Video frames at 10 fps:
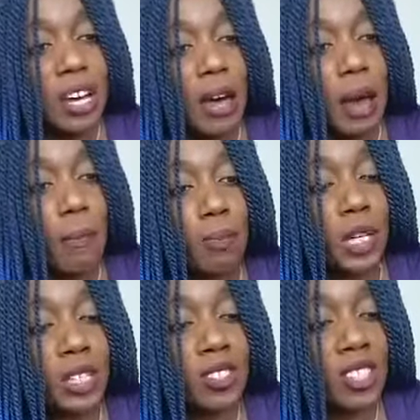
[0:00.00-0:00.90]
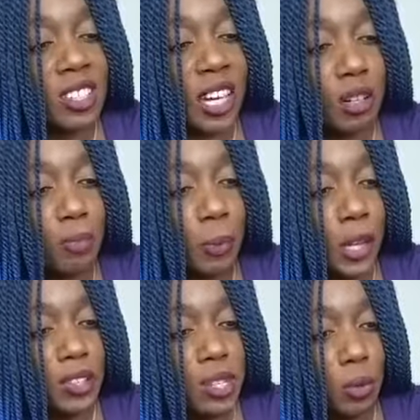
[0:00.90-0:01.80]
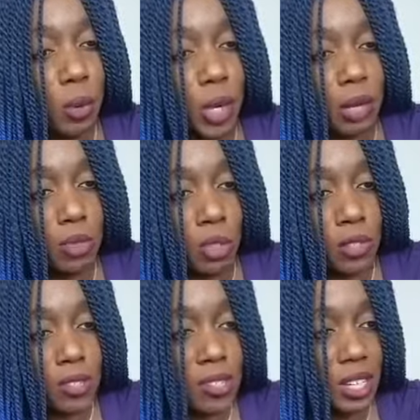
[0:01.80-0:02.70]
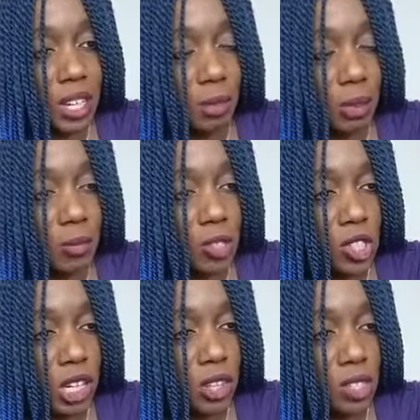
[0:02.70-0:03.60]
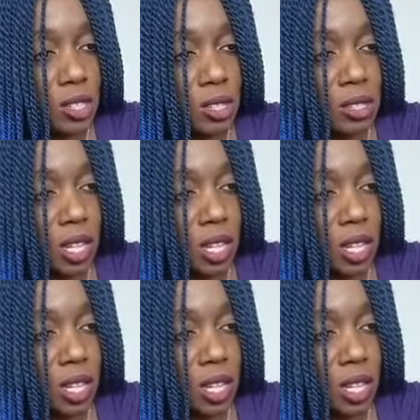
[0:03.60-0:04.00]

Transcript: Um, but it, it kind of plays in with what I'm going to say here, but I'm just sharing this,